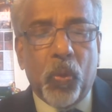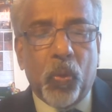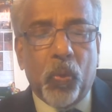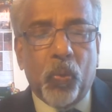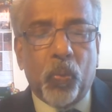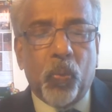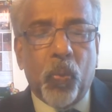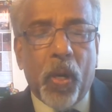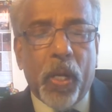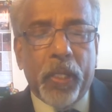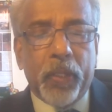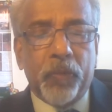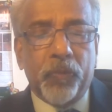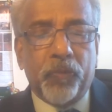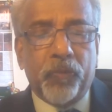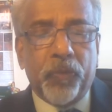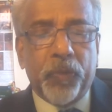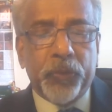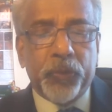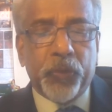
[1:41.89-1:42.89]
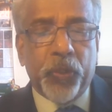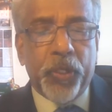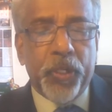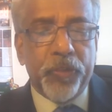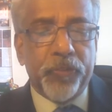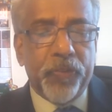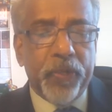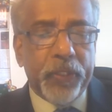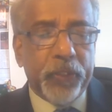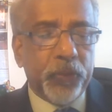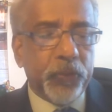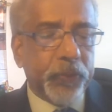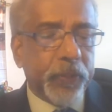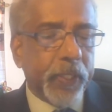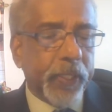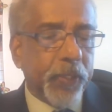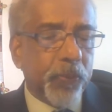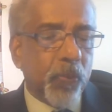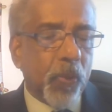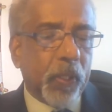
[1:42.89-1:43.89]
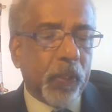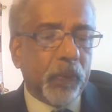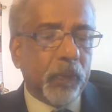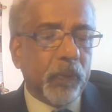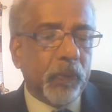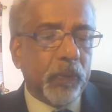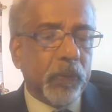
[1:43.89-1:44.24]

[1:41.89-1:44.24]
1 25 to 31.